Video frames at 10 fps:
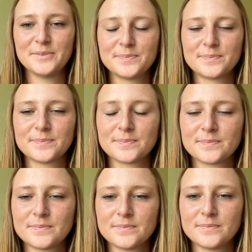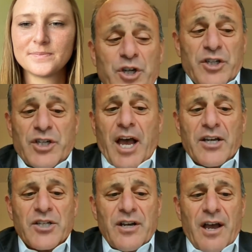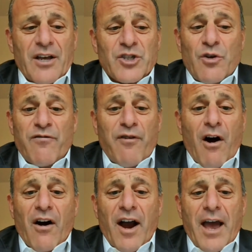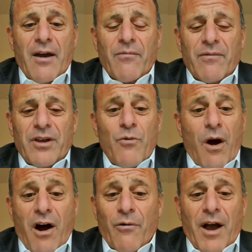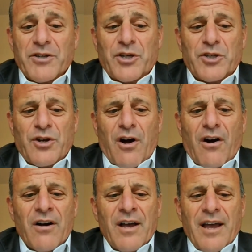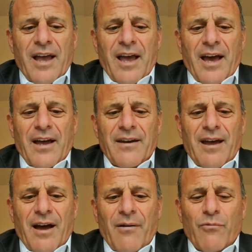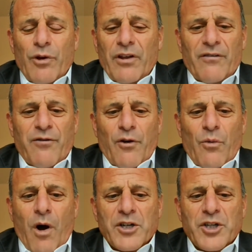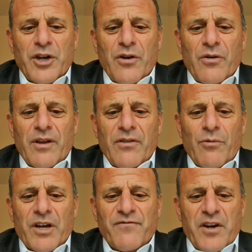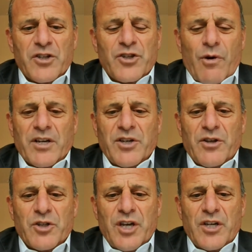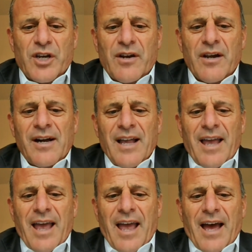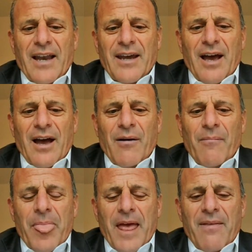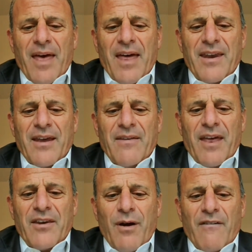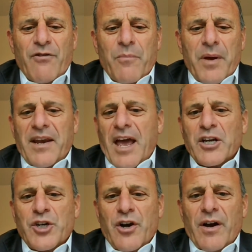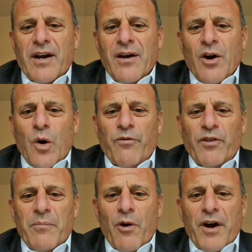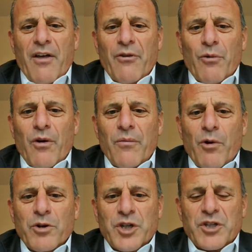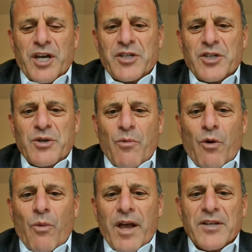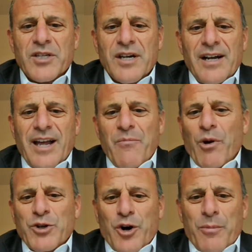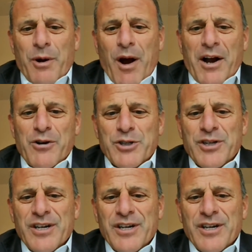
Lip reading: Congrats on all your success so far, and you are a rising star. And really look forward to watching you and finish the rest of the season, and then you have your big next year, and hopefully more down the road, more successes and more wins and more tournament records.